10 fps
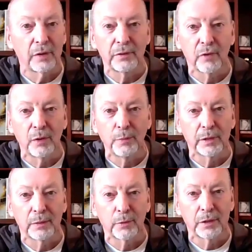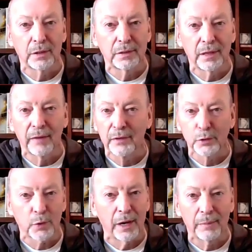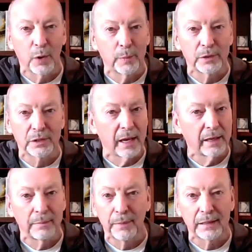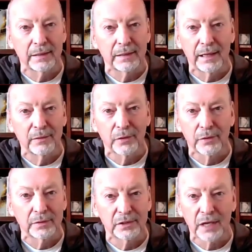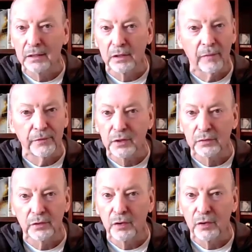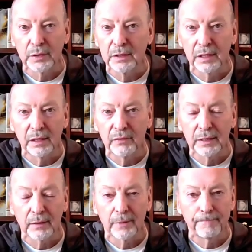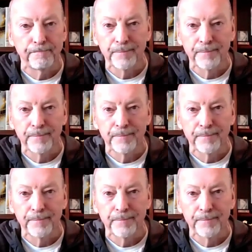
there's nothing wrong with it, where you have those quiet moments lying in bed at night or sat in the office on your own in the evening,